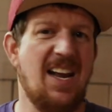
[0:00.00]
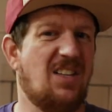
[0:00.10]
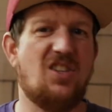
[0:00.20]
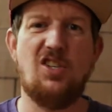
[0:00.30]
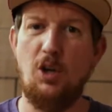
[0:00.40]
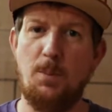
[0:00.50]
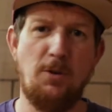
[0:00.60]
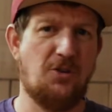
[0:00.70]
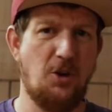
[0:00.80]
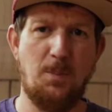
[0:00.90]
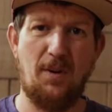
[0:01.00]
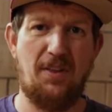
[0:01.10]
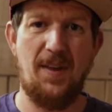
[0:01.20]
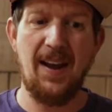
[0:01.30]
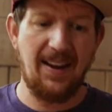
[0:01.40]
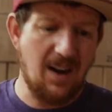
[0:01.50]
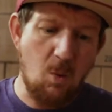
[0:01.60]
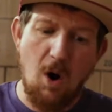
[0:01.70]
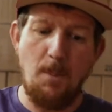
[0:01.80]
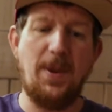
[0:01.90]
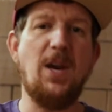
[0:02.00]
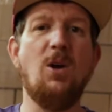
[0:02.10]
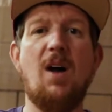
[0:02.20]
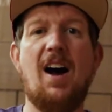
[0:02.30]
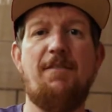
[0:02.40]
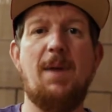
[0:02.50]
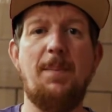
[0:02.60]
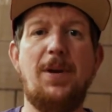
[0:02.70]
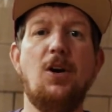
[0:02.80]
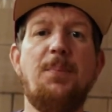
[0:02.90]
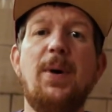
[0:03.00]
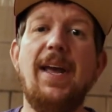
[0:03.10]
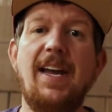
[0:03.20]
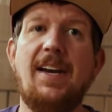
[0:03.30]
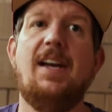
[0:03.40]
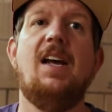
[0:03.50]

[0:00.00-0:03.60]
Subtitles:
it's super thick and it won't peel off my peel plate,